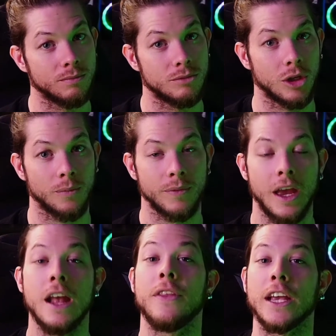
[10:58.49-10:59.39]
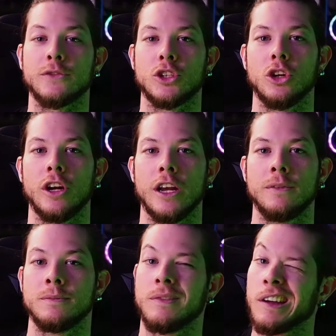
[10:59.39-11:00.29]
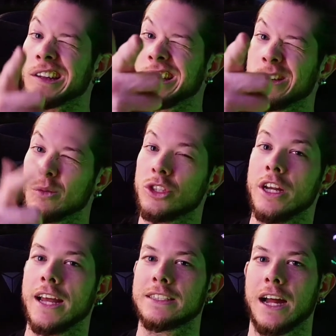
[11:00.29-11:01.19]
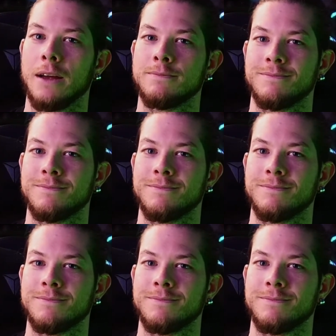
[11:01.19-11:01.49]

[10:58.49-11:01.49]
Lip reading: So thanks for tuning in. See you next time.